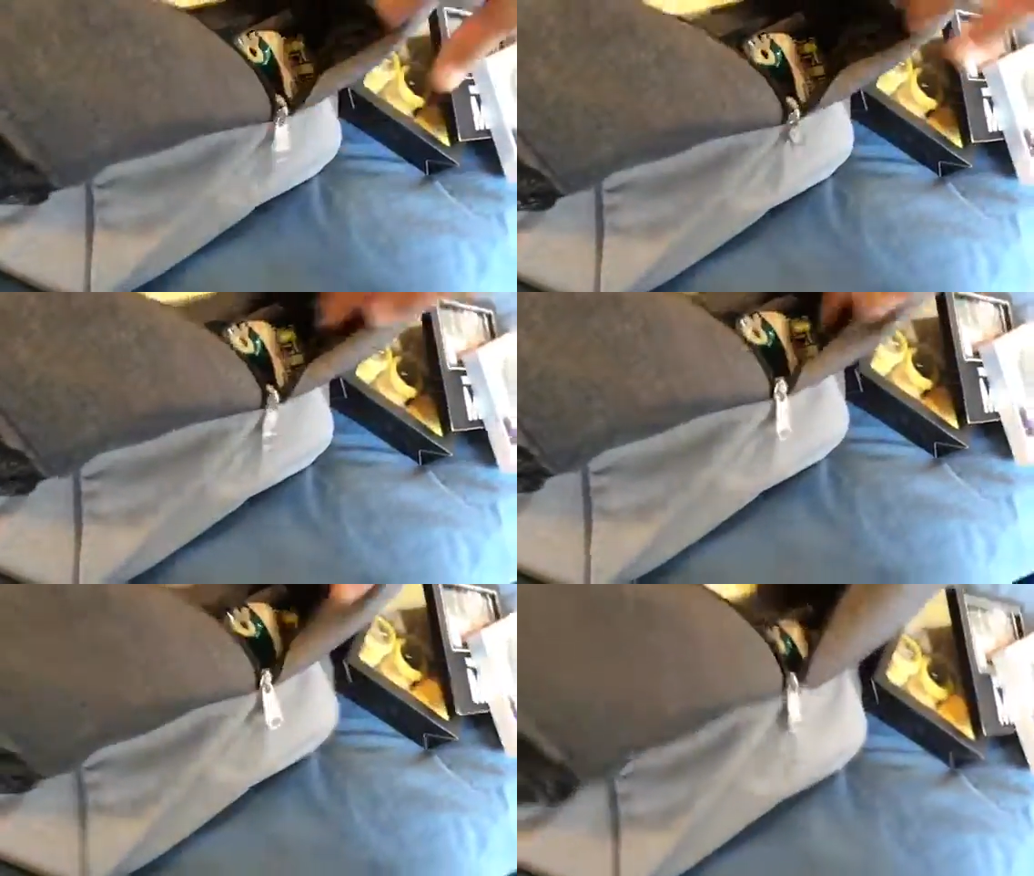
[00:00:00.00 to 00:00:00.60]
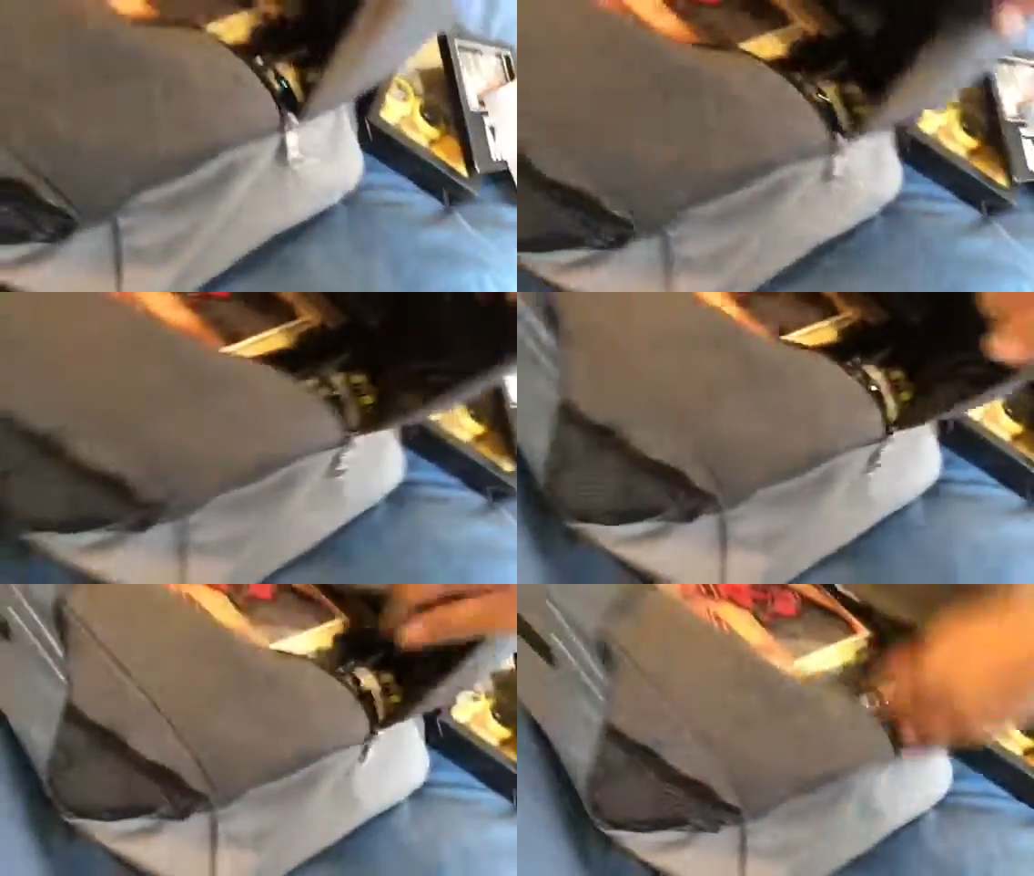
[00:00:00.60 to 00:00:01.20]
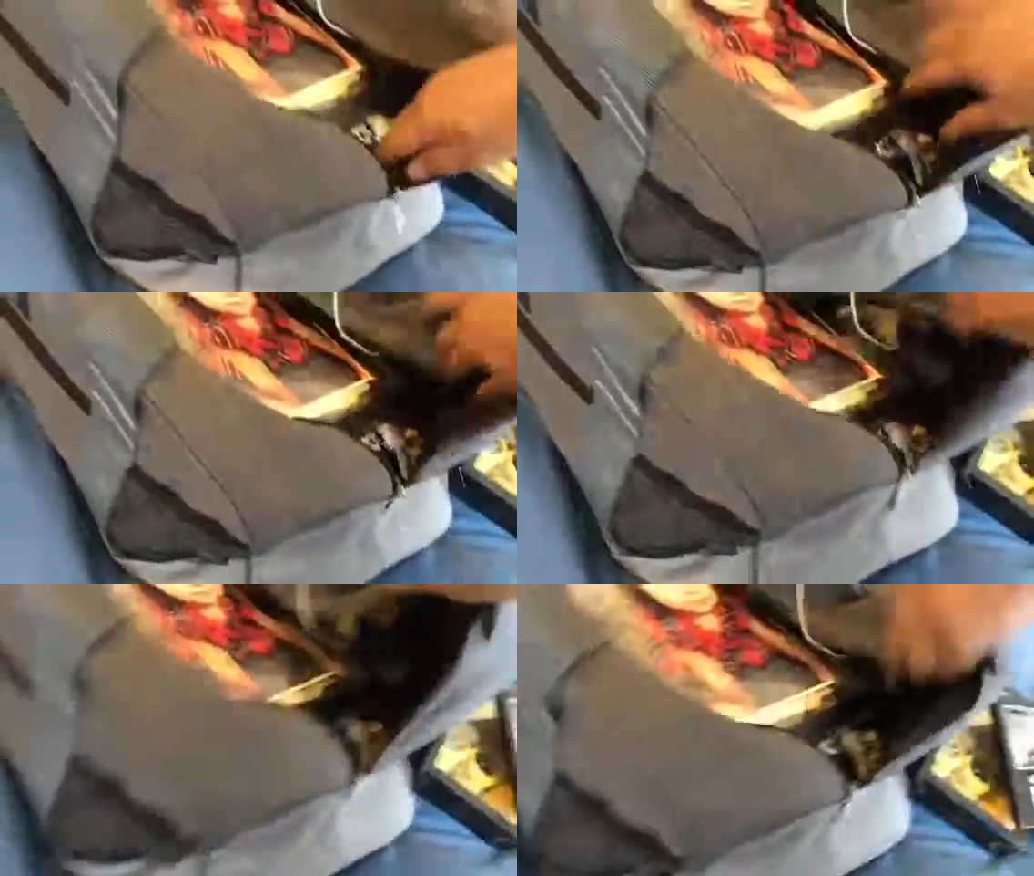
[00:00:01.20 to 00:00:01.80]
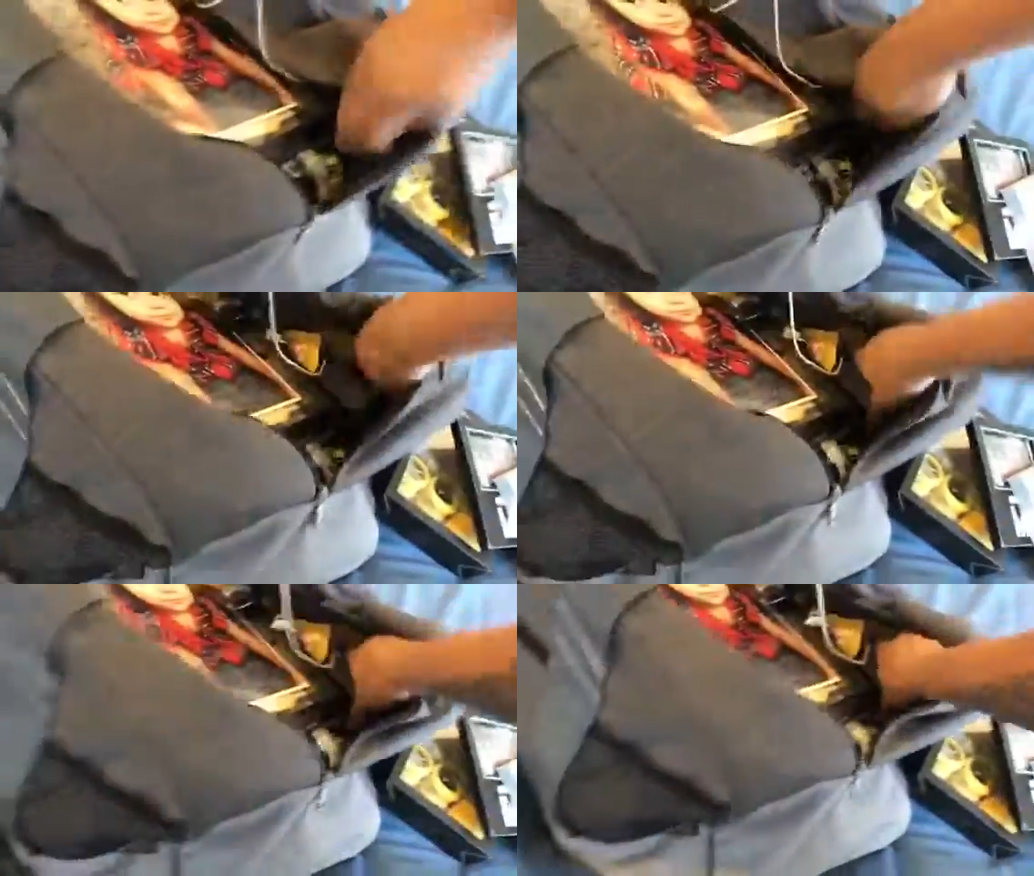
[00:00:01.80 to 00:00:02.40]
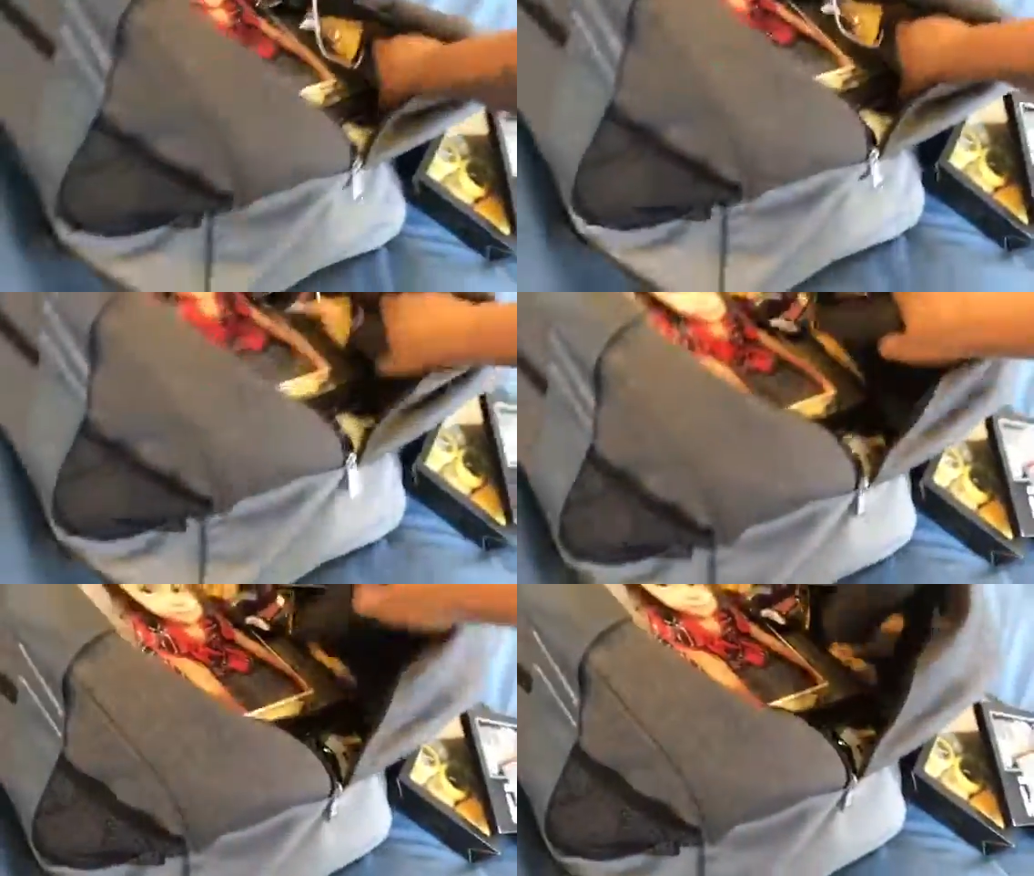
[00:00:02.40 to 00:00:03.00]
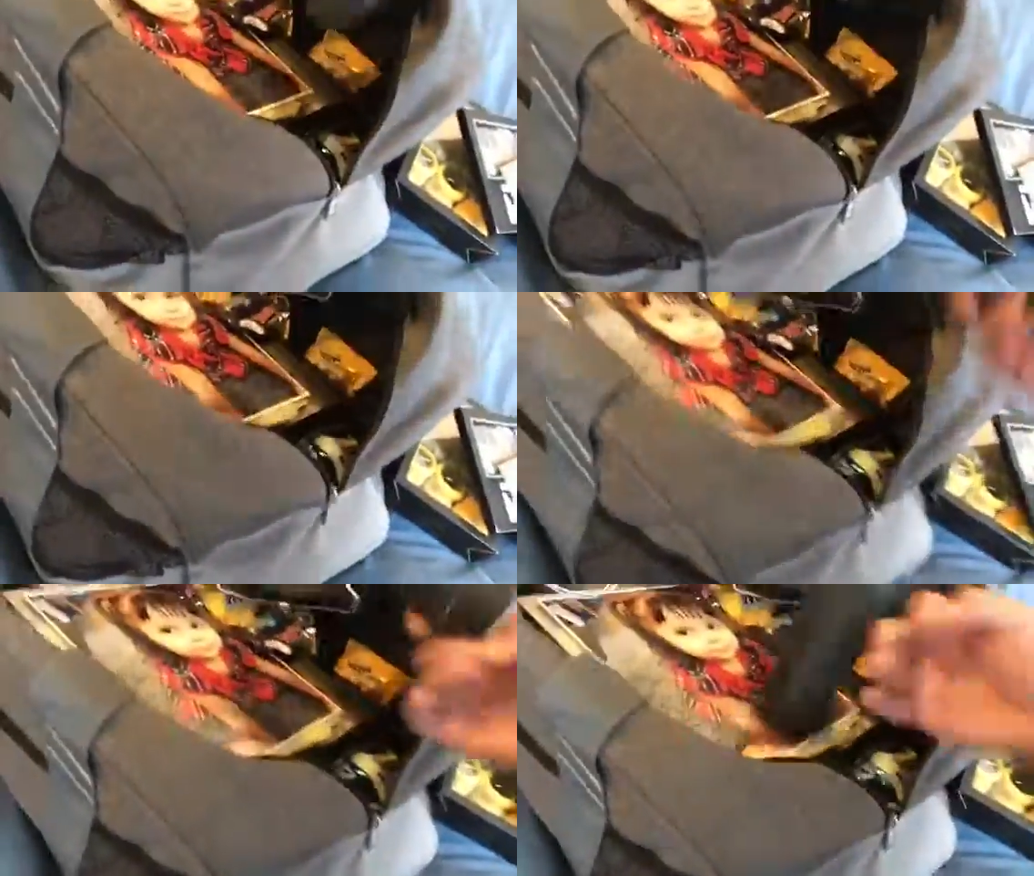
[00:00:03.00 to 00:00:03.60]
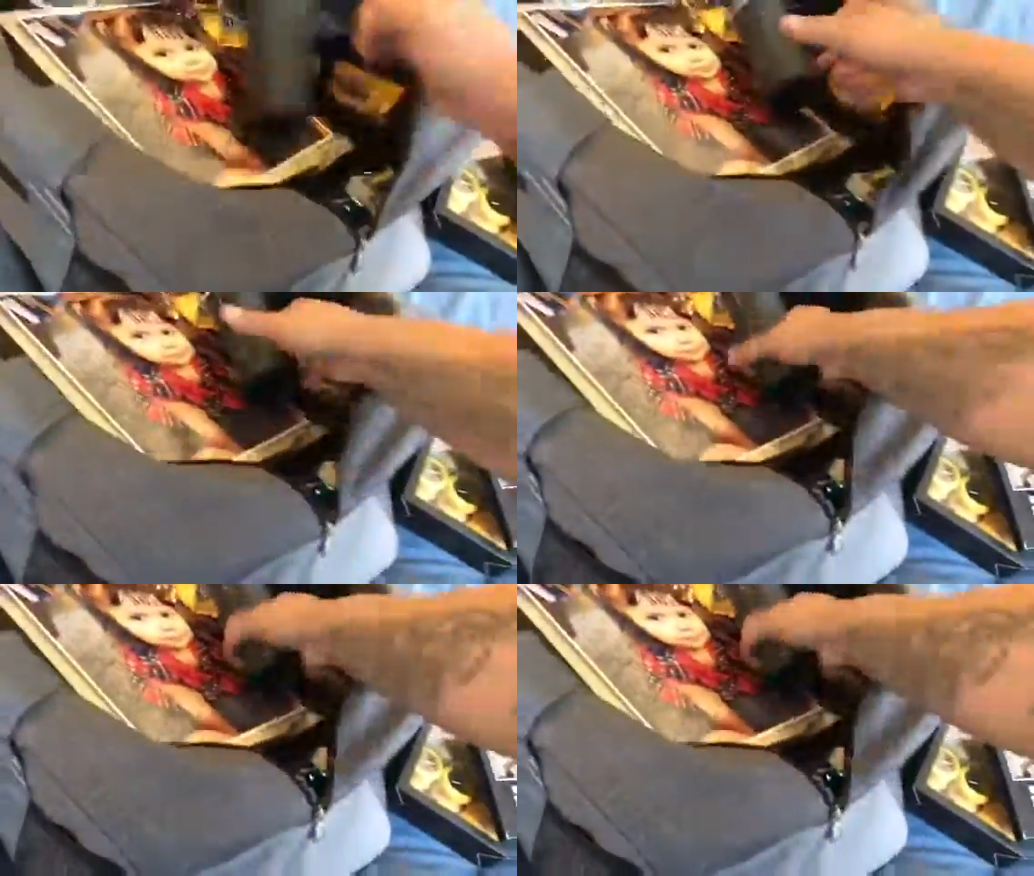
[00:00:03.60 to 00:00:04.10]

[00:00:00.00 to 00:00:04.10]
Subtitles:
No face is visible, so there are no lips to read.